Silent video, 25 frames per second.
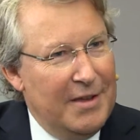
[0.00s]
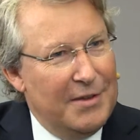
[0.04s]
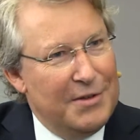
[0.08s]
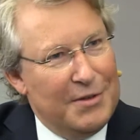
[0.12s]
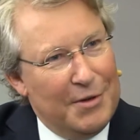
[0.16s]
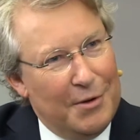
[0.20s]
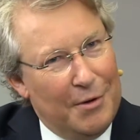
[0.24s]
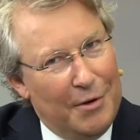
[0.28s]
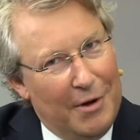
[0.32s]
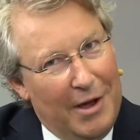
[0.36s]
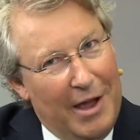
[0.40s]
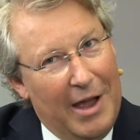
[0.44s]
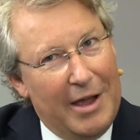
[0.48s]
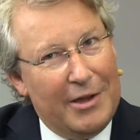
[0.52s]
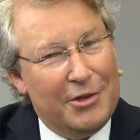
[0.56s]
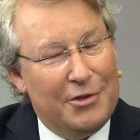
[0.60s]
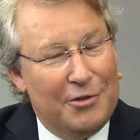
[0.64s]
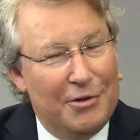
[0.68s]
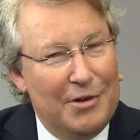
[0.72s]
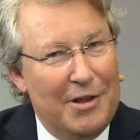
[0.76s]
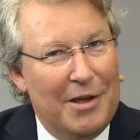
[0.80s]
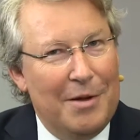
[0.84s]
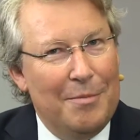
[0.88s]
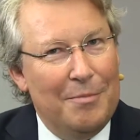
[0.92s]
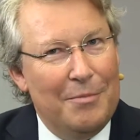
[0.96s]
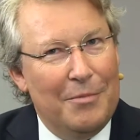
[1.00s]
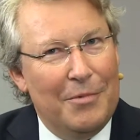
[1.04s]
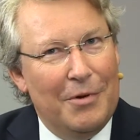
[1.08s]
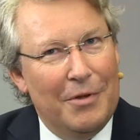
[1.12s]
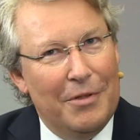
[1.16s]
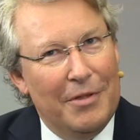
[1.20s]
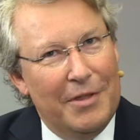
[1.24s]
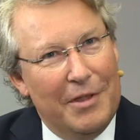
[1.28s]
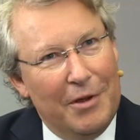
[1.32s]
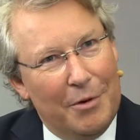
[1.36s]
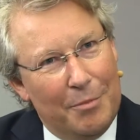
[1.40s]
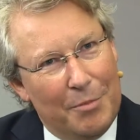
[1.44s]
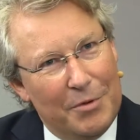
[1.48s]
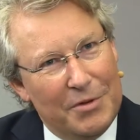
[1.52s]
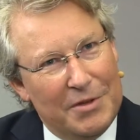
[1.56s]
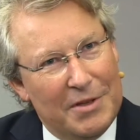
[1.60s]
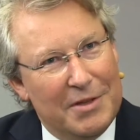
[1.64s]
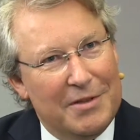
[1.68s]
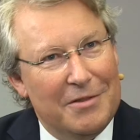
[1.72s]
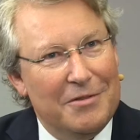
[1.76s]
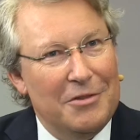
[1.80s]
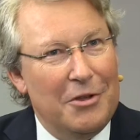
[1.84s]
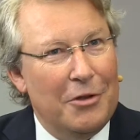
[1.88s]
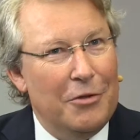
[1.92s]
So actually, I'm on the opposite.